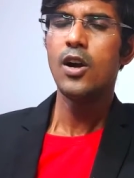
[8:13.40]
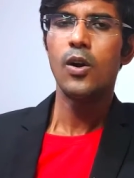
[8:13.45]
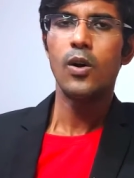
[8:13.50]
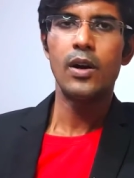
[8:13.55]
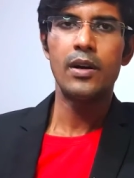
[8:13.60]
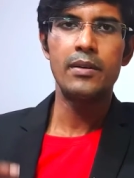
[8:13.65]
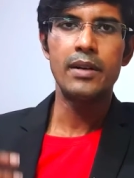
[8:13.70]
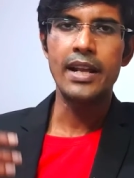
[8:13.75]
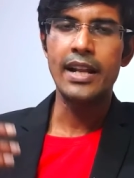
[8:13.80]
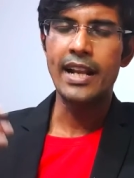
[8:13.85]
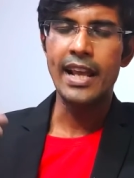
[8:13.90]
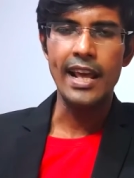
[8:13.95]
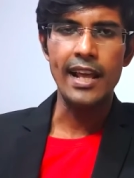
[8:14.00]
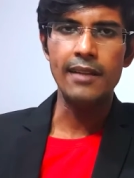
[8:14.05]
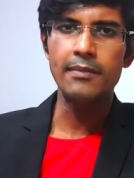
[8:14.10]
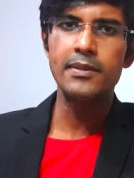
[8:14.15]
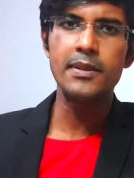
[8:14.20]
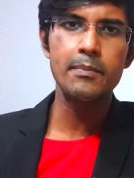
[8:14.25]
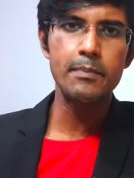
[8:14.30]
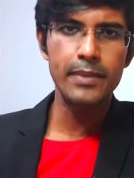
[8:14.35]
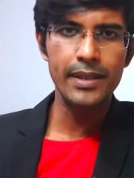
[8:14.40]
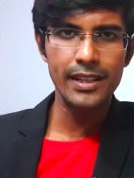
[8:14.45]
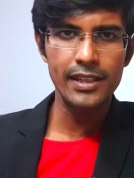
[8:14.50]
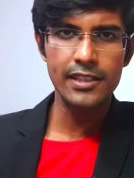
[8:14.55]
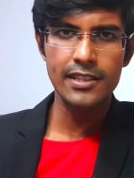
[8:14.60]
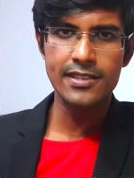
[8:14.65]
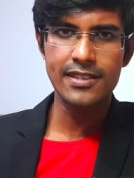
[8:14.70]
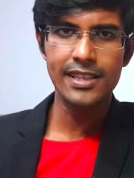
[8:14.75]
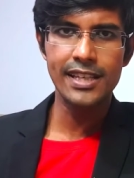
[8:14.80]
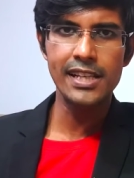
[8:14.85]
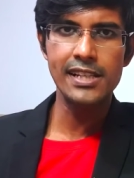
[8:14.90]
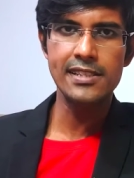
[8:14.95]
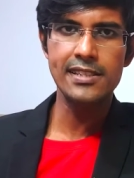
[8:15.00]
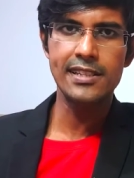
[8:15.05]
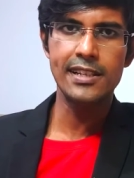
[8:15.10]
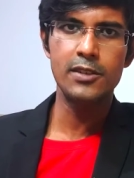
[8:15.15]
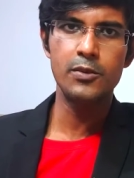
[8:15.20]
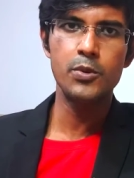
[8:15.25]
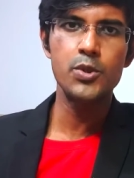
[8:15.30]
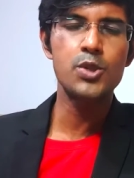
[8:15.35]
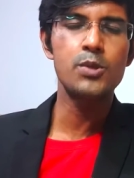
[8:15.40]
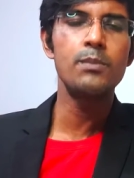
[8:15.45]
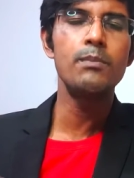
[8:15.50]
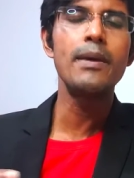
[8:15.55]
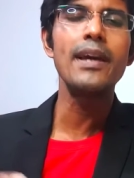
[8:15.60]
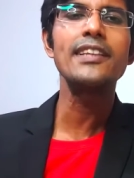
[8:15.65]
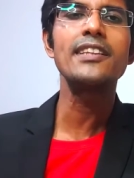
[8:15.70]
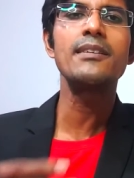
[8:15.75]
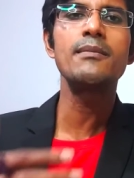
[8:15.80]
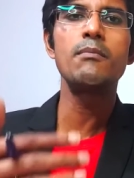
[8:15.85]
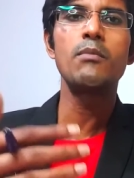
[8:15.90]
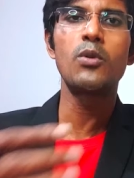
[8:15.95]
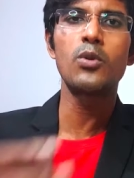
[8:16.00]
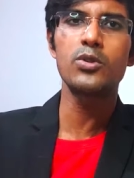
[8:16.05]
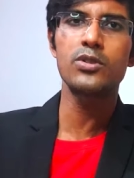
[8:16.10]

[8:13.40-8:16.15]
and help them build a skill set which make them more